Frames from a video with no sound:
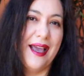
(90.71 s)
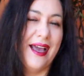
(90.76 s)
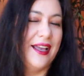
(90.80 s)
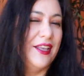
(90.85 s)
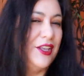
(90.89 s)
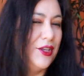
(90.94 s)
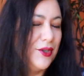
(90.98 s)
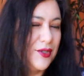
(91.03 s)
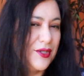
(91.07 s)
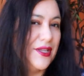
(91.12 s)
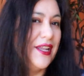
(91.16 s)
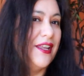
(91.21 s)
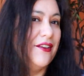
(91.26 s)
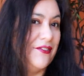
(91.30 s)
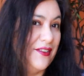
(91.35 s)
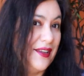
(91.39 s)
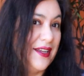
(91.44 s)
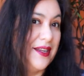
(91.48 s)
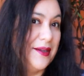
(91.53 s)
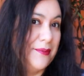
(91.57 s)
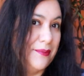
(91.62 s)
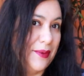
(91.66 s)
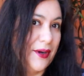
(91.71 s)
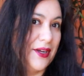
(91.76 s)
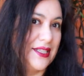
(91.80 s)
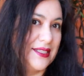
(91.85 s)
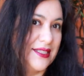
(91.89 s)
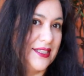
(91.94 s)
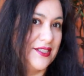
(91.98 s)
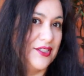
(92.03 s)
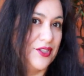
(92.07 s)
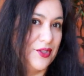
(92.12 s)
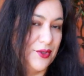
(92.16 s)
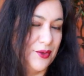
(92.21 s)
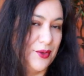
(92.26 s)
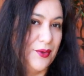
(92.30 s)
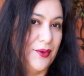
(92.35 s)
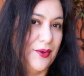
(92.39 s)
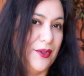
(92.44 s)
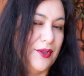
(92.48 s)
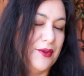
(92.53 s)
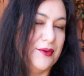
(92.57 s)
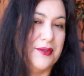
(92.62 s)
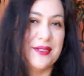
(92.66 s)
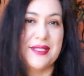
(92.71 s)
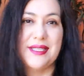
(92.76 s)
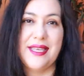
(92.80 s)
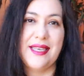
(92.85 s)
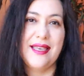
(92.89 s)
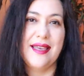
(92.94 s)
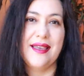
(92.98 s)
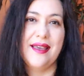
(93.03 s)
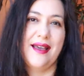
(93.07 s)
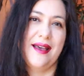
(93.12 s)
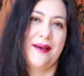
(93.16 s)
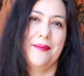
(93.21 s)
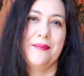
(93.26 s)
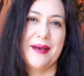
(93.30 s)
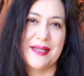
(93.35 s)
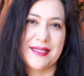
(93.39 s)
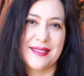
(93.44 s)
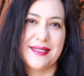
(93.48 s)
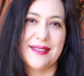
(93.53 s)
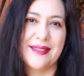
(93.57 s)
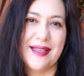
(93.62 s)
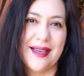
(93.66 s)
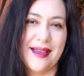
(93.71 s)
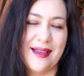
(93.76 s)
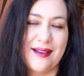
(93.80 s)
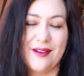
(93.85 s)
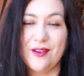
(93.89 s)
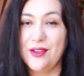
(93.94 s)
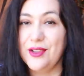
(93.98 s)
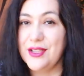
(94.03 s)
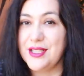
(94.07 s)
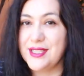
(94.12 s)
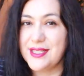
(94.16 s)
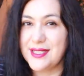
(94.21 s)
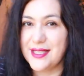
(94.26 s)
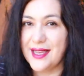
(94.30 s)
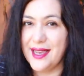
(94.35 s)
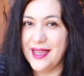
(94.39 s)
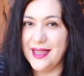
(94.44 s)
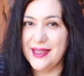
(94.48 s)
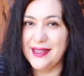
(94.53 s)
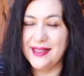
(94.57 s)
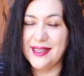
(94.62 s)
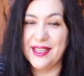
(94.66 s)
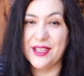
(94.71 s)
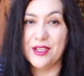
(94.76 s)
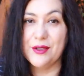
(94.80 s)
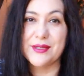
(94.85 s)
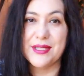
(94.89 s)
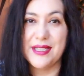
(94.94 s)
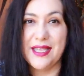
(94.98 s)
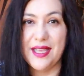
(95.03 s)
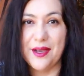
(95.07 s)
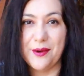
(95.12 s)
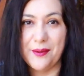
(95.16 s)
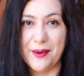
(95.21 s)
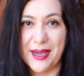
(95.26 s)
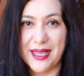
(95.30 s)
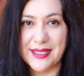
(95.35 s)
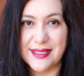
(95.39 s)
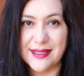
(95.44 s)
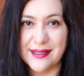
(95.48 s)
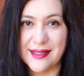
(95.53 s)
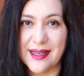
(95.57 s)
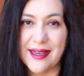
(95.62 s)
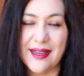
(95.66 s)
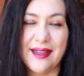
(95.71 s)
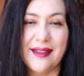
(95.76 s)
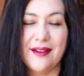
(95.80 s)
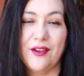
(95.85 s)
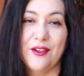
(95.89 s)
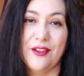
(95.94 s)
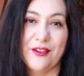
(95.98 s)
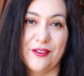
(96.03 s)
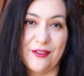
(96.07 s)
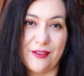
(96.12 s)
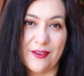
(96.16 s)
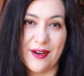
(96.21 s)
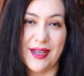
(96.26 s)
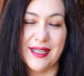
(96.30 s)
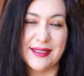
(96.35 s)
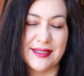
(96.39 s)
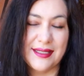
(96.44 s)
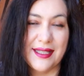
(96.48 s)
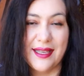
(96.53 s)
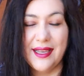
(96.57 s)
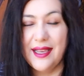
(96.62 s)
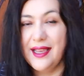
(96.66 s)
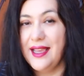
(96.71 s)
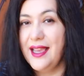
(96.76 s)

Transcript: And usually fitted bodices do. You'll see a bust dart on the side and you'll see a waist dart on the front.